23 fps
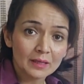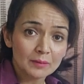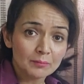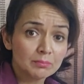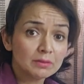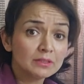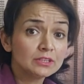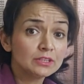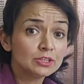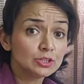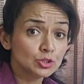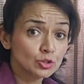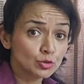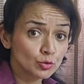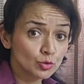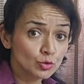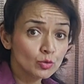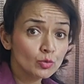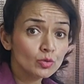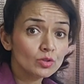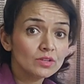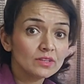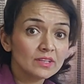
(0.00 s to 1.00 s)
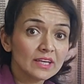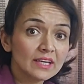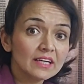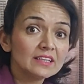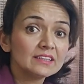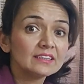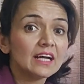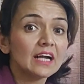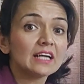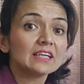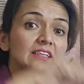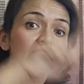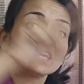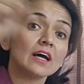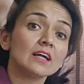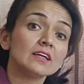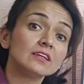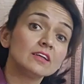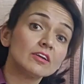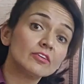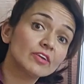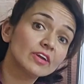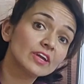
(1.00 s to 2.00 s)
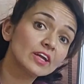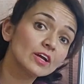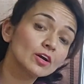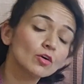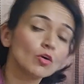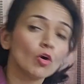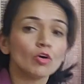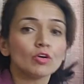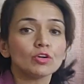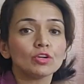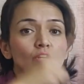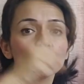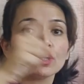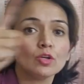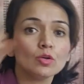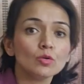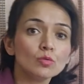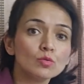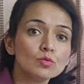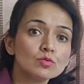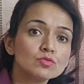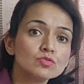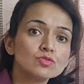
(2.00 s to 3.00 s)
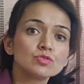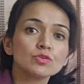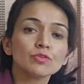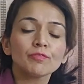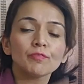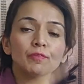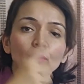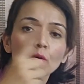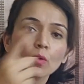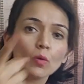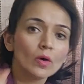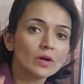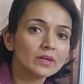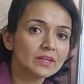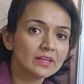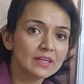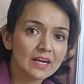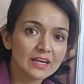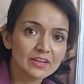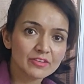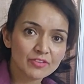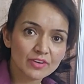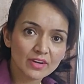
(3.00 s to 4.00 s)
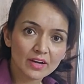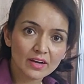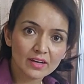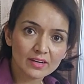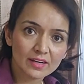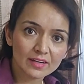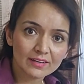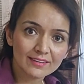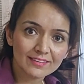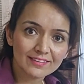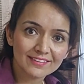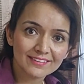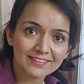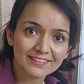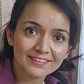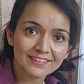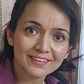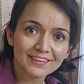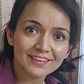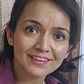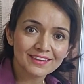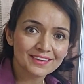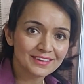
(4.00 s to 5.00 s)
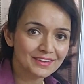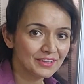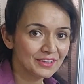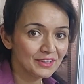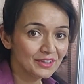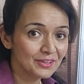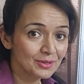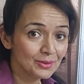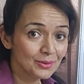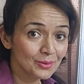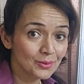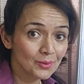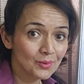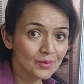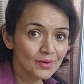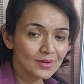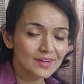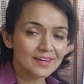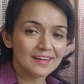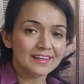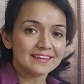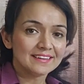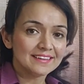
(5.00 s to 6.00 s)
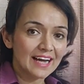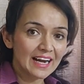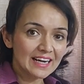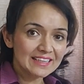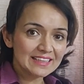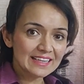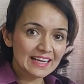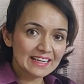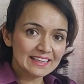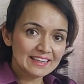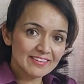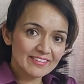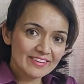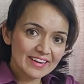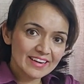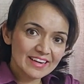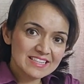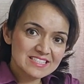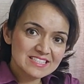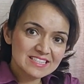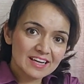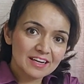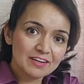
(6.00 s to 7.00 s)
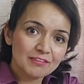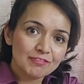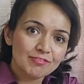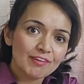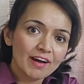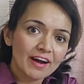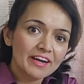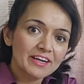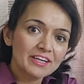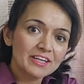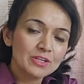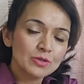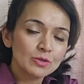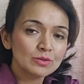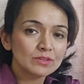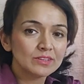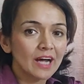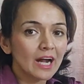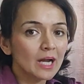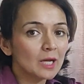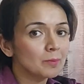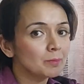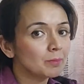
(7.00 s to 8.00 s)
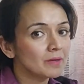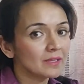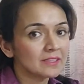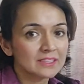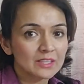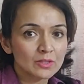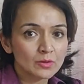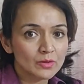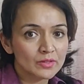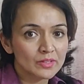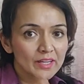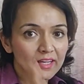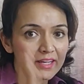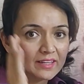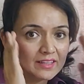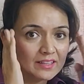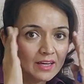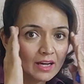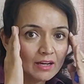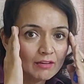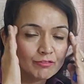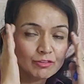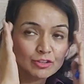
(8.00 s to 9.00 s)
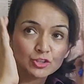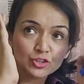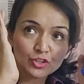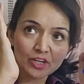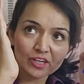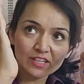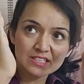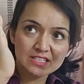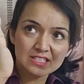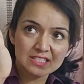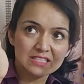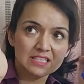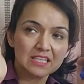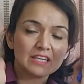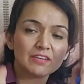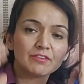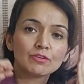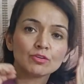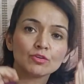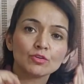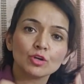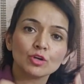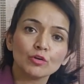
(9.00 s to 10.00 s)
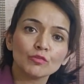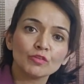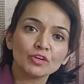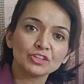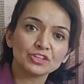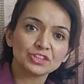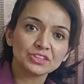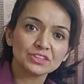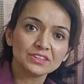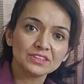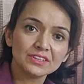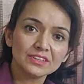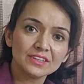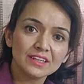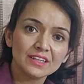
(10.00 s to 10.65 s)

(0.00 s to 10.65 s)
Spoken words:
But do you think that thundering continues to flow an electric current? No, that thundering is confined to that particular area which you can see through your vision.